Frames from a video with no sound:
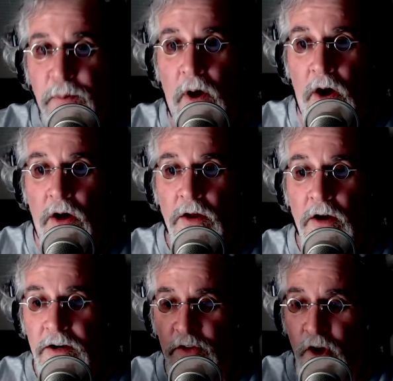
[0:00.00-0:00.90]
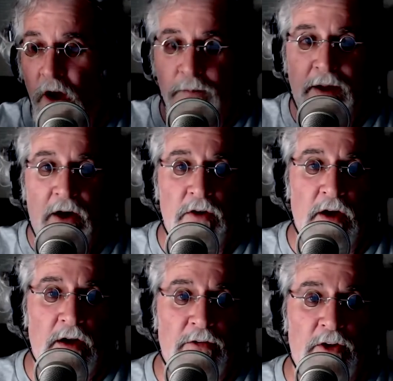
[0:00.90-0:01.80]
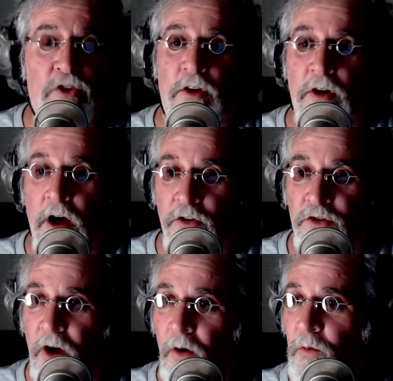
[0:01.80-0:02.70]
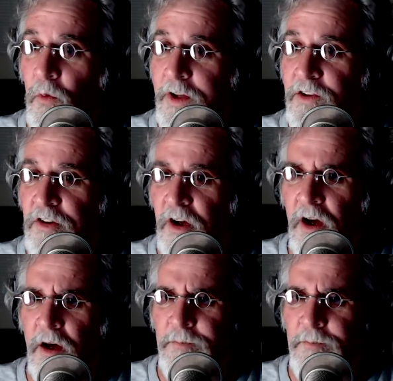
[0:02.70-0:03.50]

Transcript: Paul are going to talk about uh, the Detroit Auto Show, which um,